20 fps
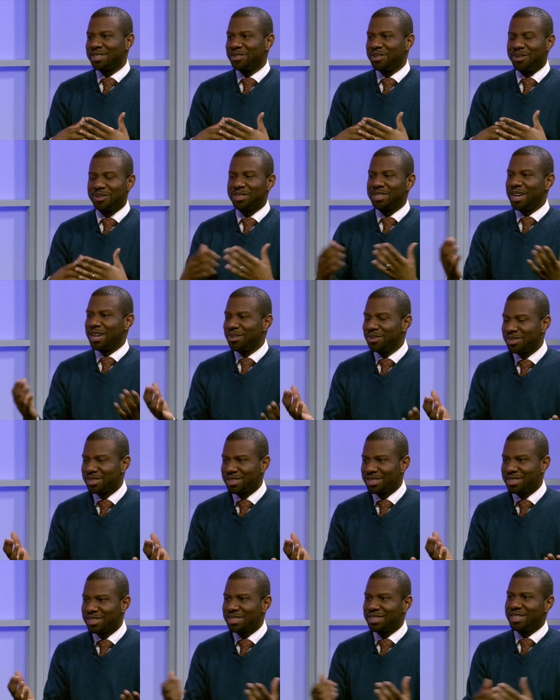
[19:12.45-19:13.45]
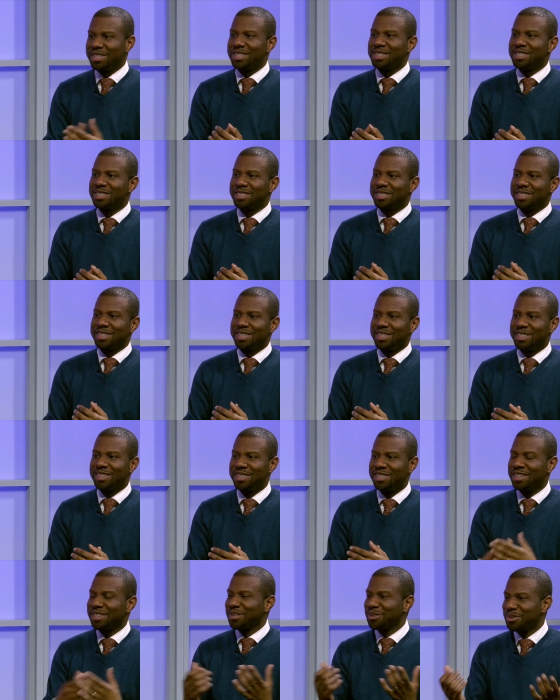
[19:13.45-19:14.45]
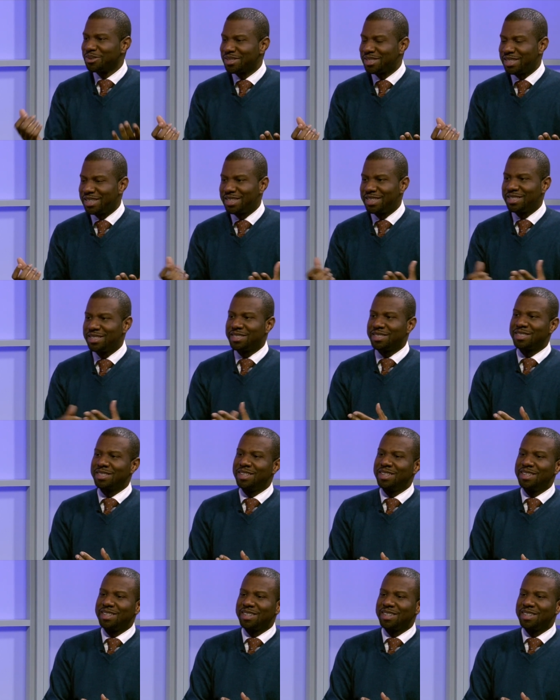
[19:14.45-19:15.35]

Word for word: you know, Towson states and Nicholls states.